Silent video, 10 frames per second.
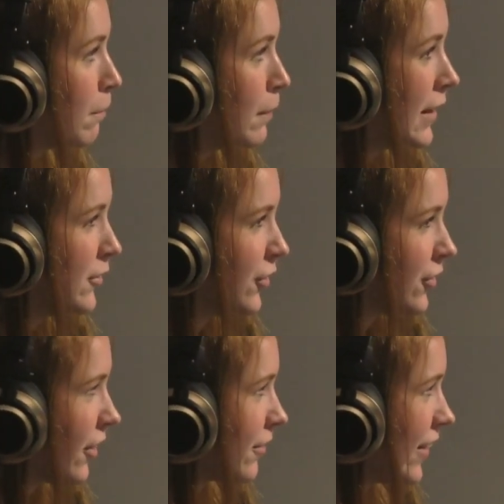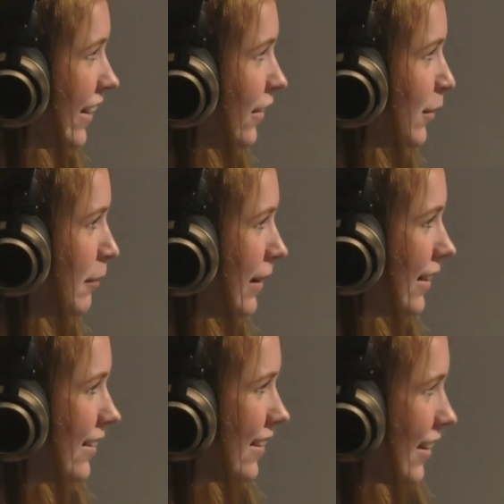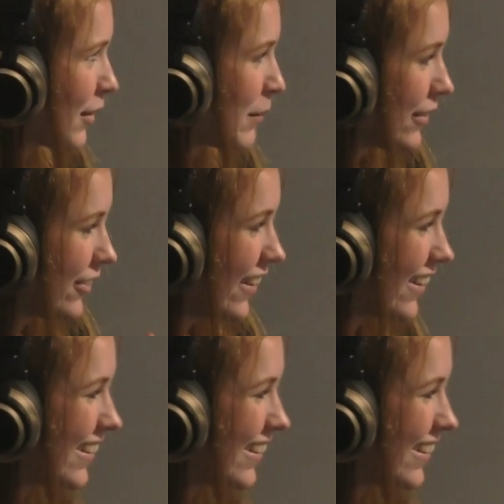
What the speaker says: Pigeons aren't real, but other birds are.